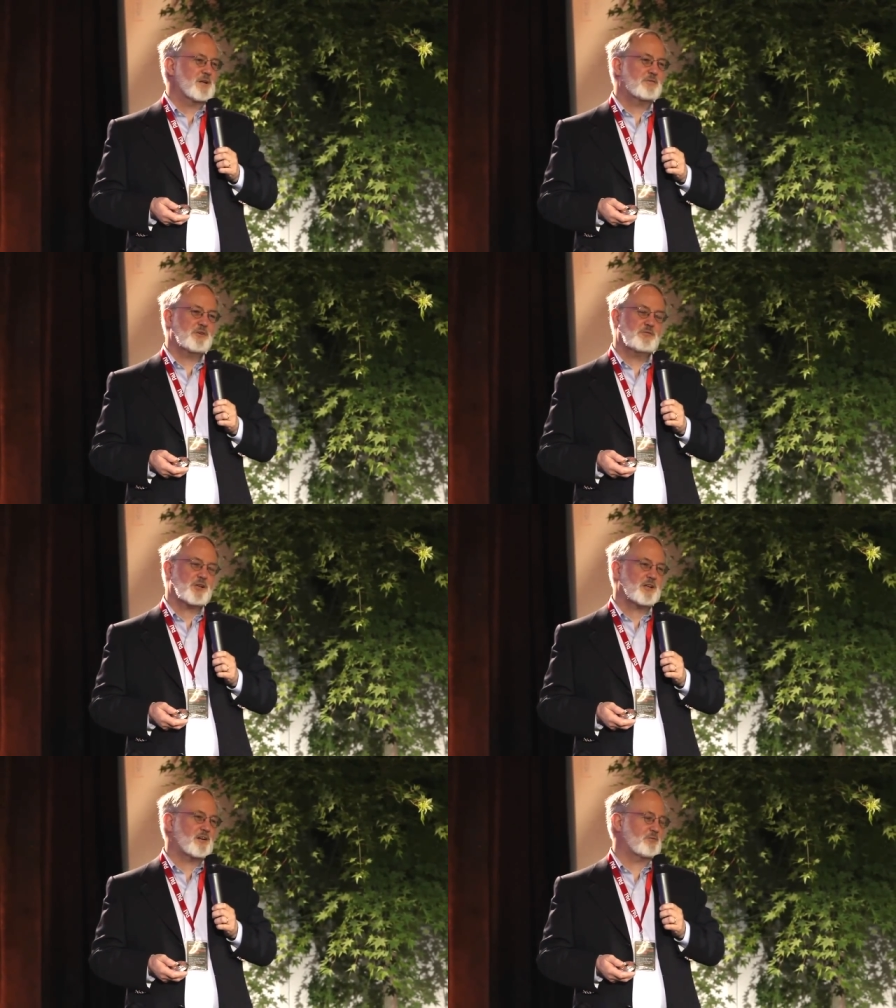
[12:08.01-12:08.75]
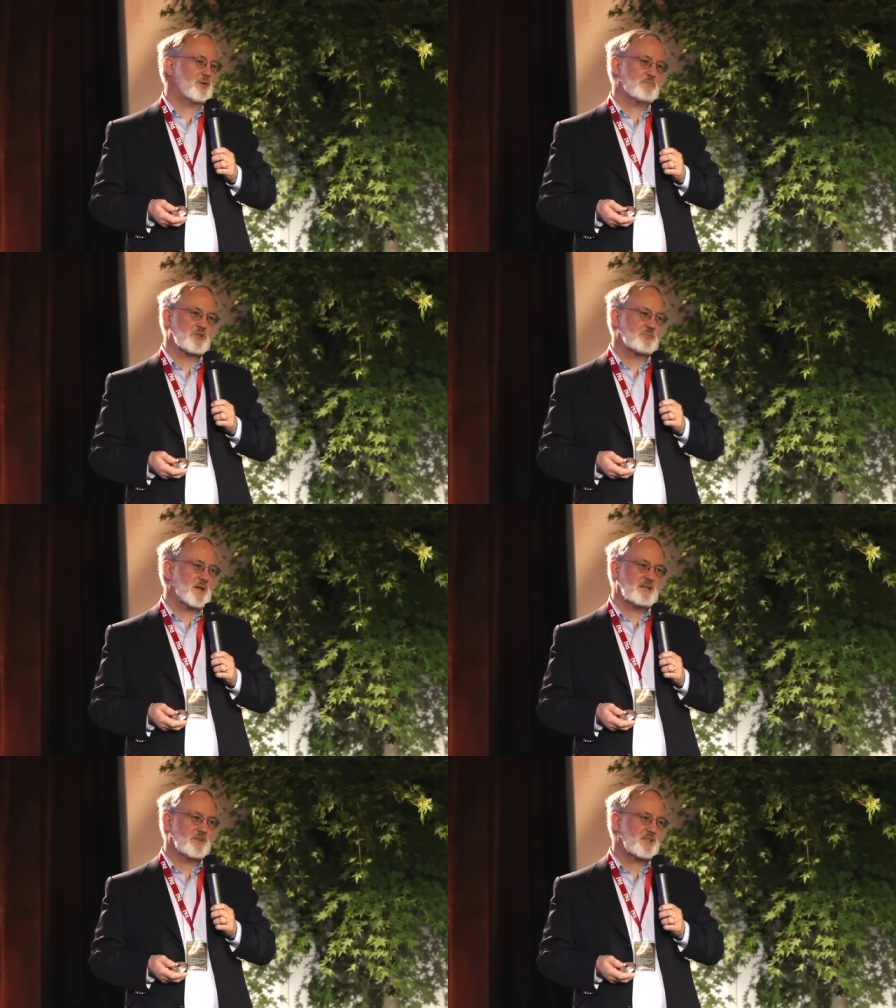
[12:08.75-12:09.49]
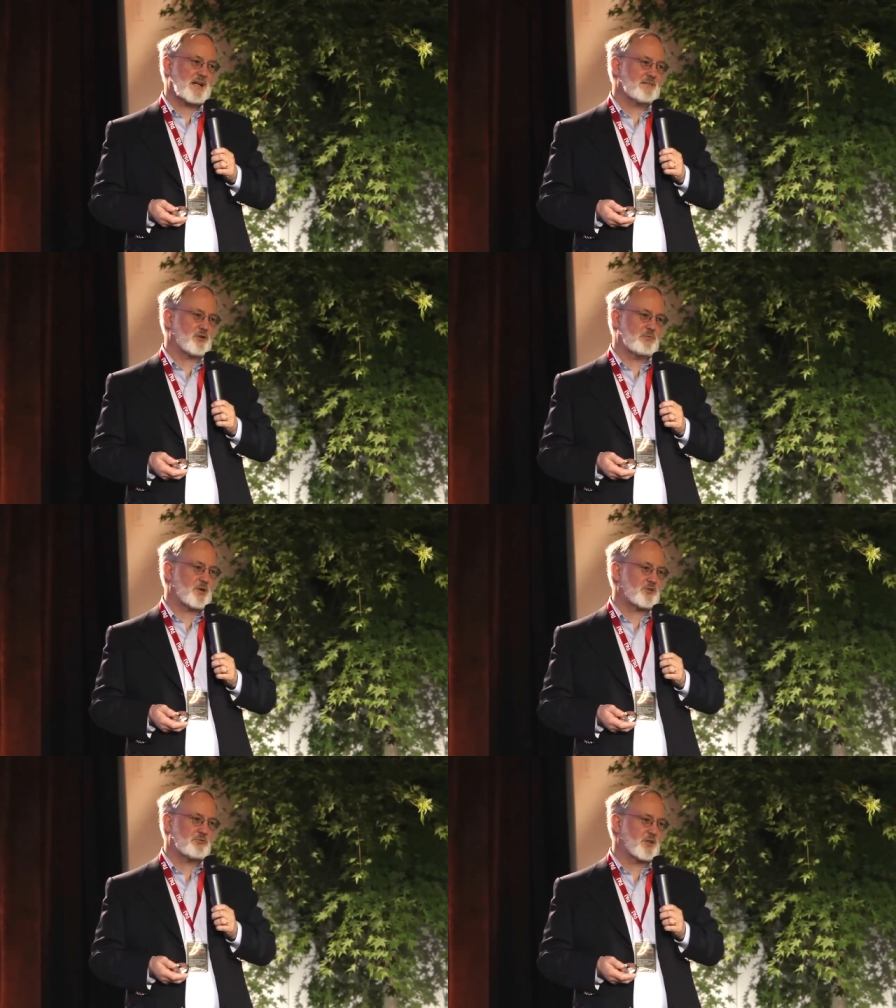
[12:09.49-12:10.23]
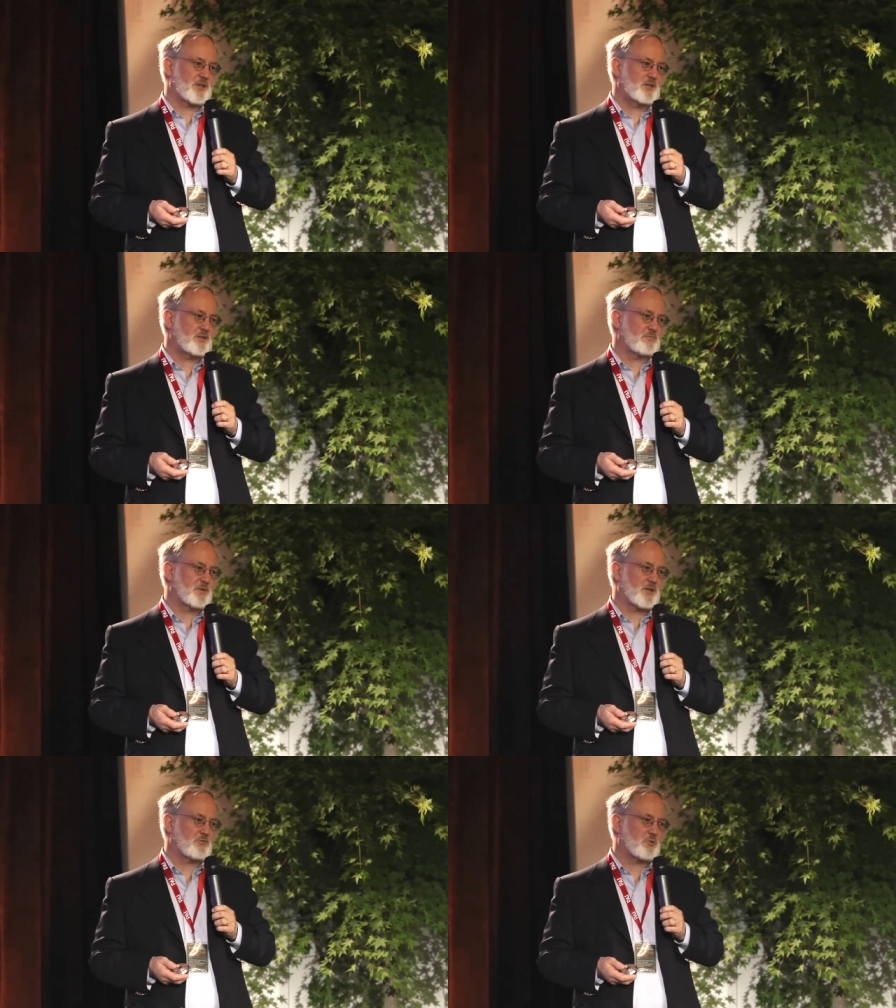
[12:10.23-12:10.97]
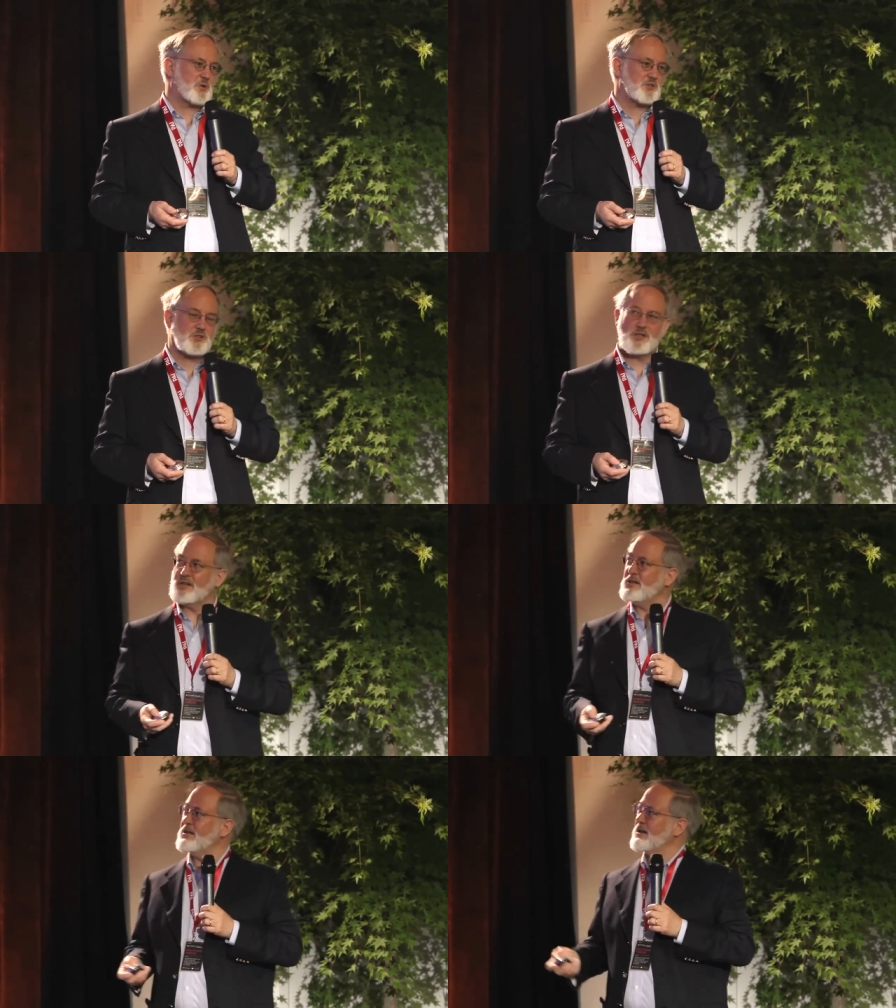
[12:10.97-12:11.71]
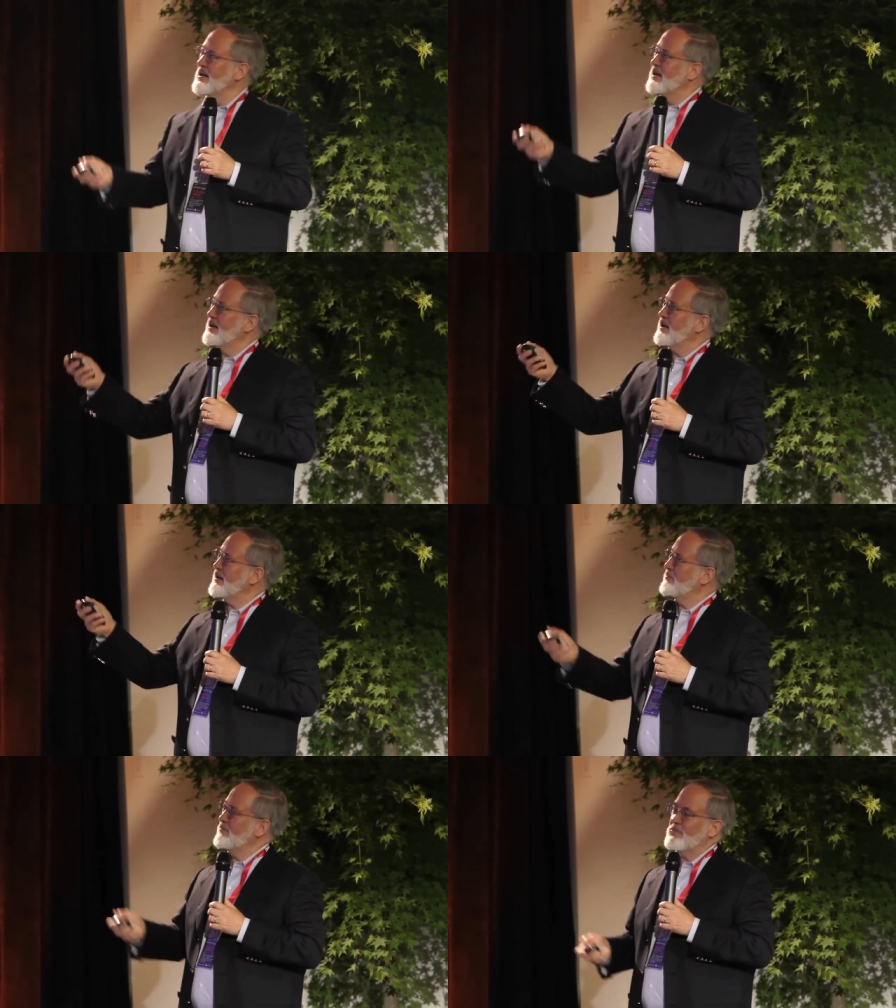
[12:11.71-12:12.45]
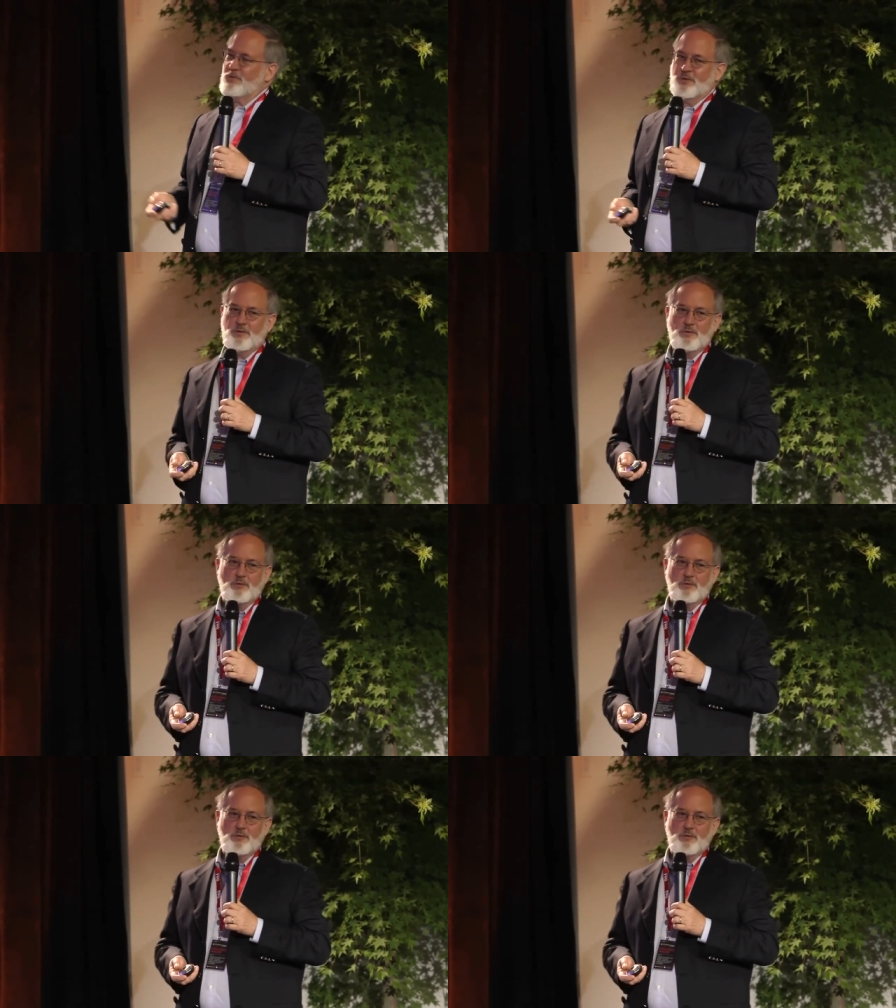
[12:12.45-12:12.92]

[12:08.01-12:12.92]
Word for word: But if you look at it in the right perspective, it's not very much really compared with what's needed. Um,